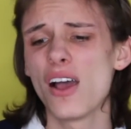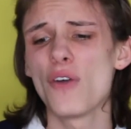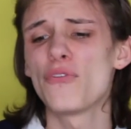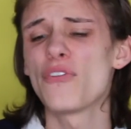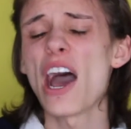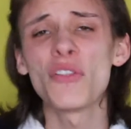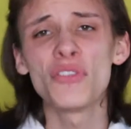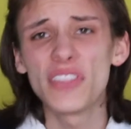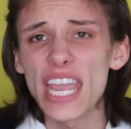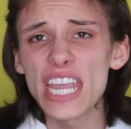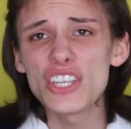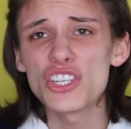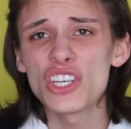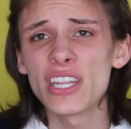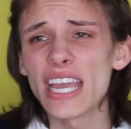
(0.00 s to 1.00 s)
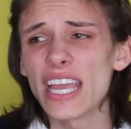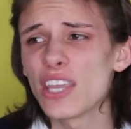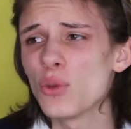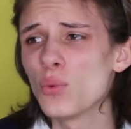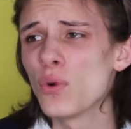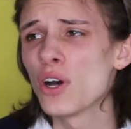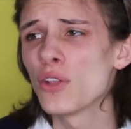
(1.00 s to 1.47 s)
a foundation
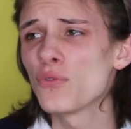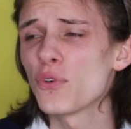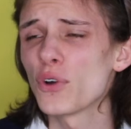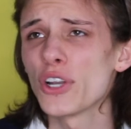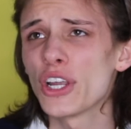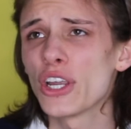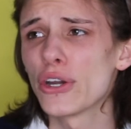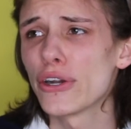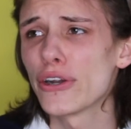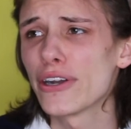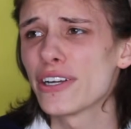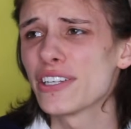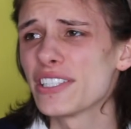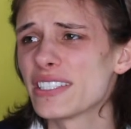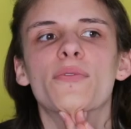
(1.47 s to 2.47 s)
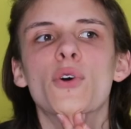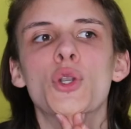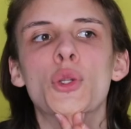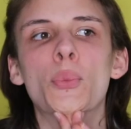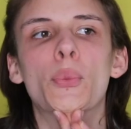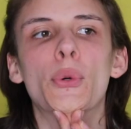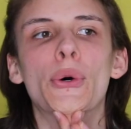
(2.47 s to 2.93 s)
that you want for the girls, for
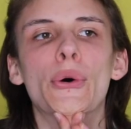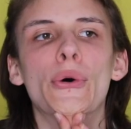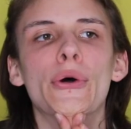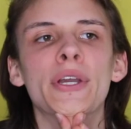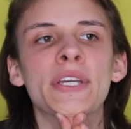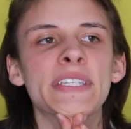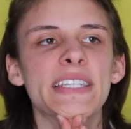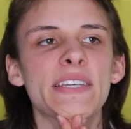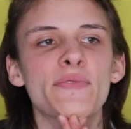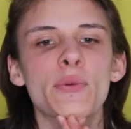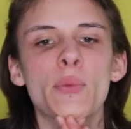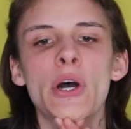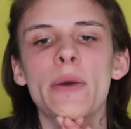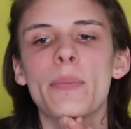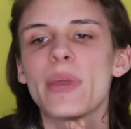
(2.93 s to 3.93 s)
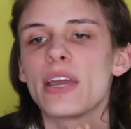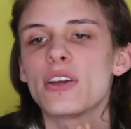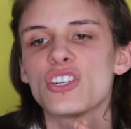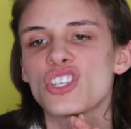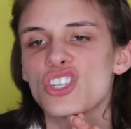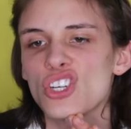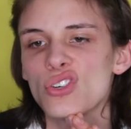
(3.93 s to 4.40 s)
the boys, if you want a
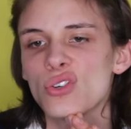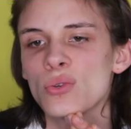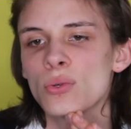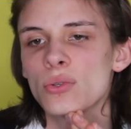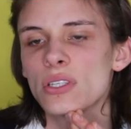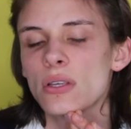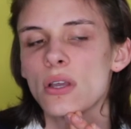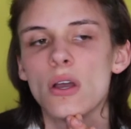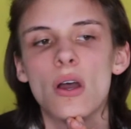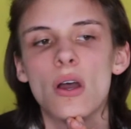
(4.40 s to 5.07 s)
pair of shoes,